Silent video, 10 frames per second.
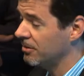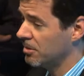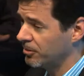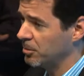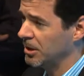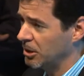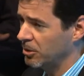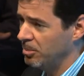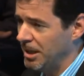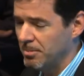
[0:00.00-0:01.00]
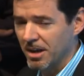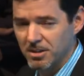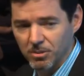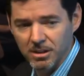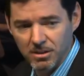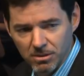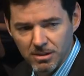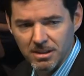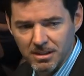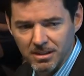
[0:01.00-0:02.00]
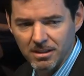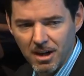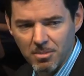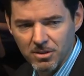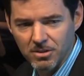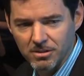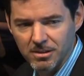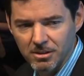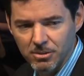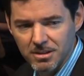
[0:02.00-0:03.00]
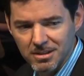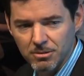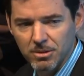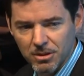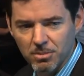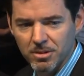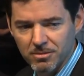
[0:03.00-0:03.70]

of them familiar with PayPal, so we knew that the opportunity was open